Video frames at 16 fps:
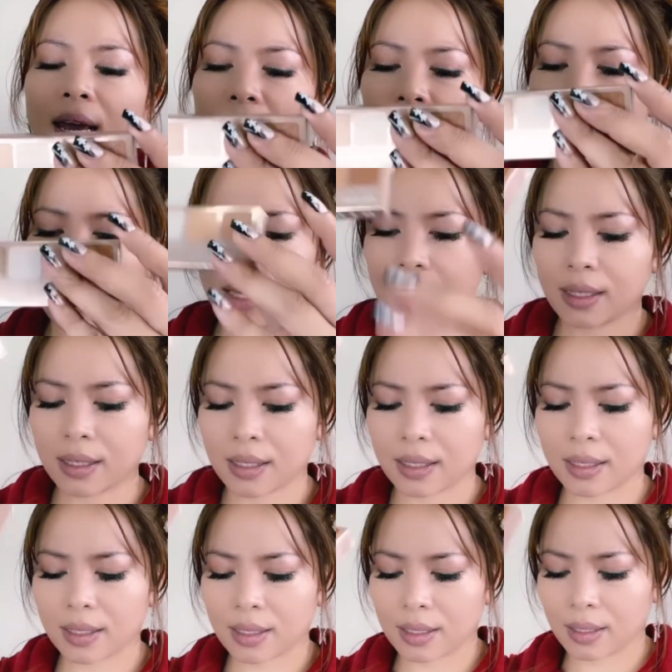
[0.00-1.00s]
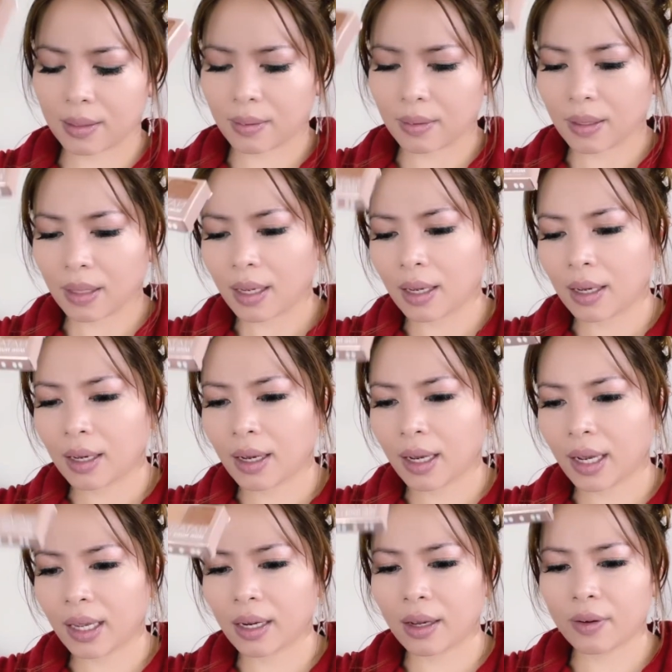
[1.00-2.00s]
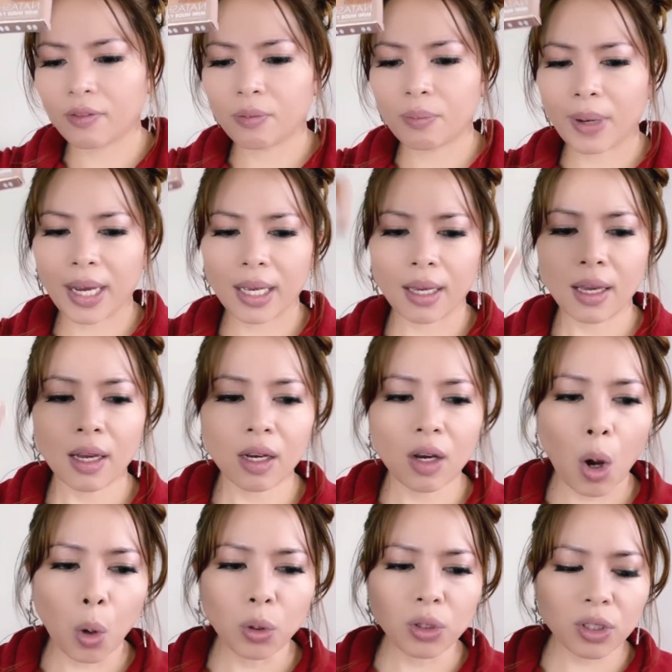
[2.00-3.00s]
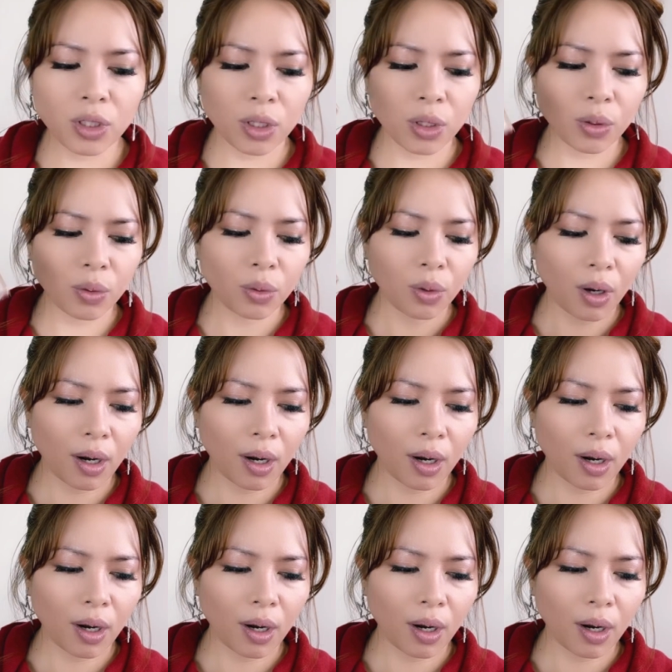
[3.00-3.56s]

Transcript: It's kind of my go-to